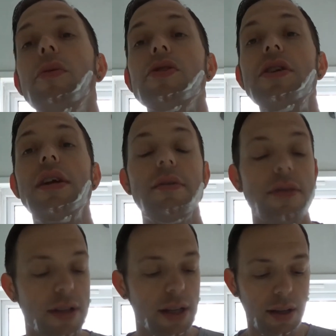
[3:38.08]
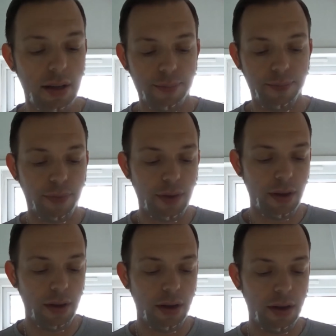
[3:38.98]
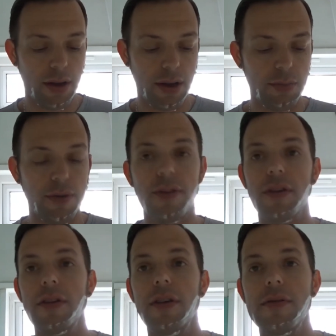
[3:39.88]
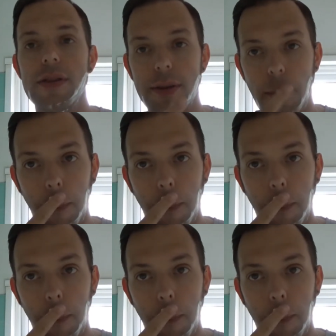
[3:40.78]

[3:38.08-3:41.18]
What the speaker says: wash it down the sink. I prefer to use it.